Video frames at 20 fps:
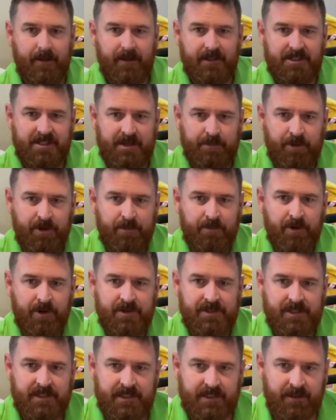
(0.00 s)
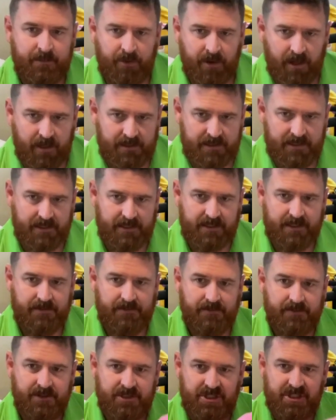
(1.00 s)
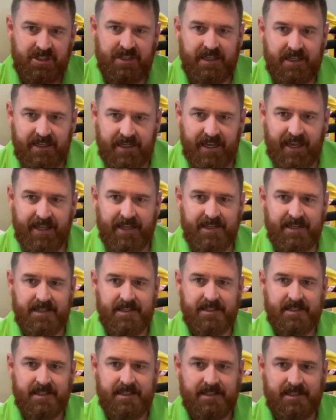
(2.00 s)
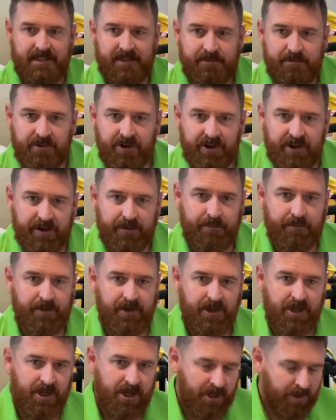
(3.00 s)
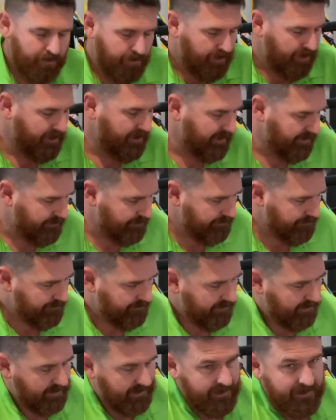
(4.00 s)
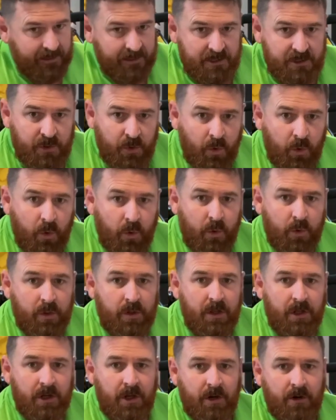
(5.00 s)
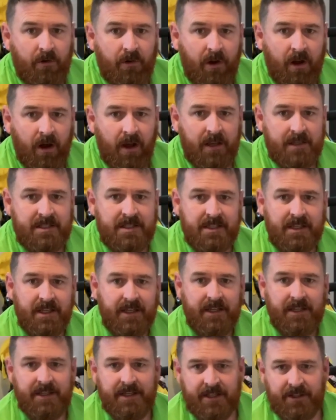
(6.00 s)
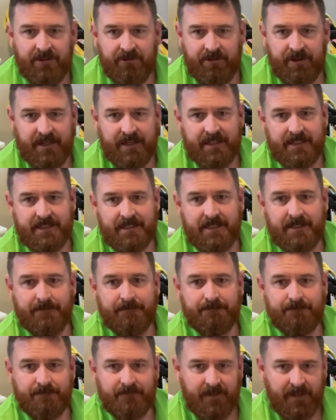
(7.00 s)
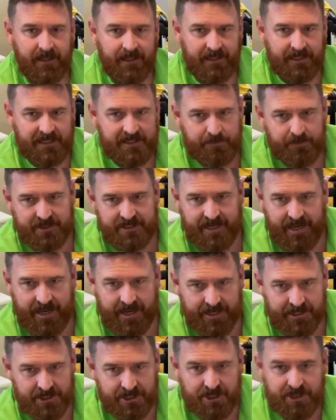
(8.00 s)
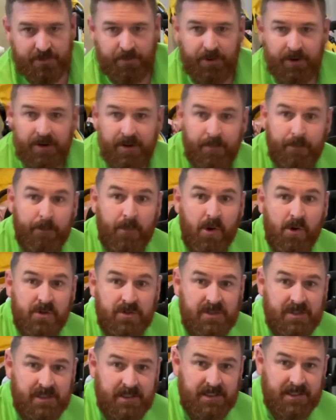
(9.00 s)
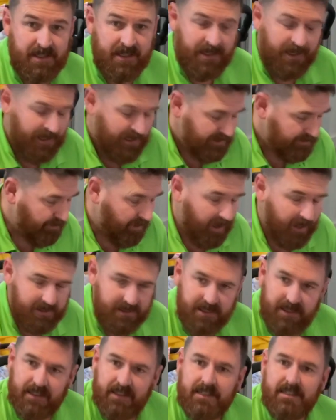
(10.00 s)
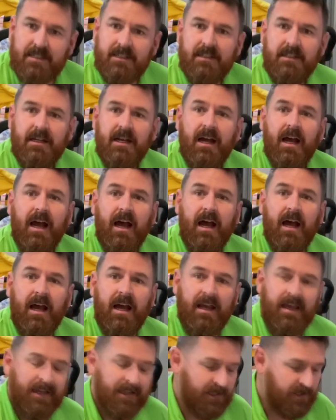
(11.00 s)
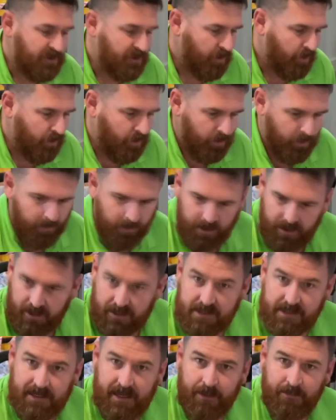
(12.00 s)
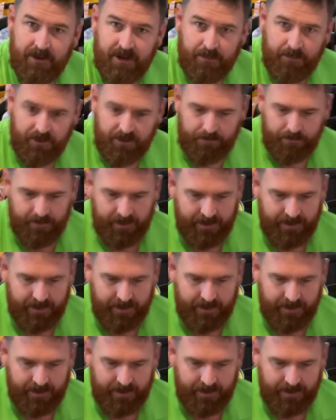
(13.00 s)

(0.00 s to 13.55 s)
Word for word: she put Moses in the basket, she and his sister Miriam put him in the tall grass near the reeds. Let's pretend to put Moses' basket uh, in the tall grass. I'm going to put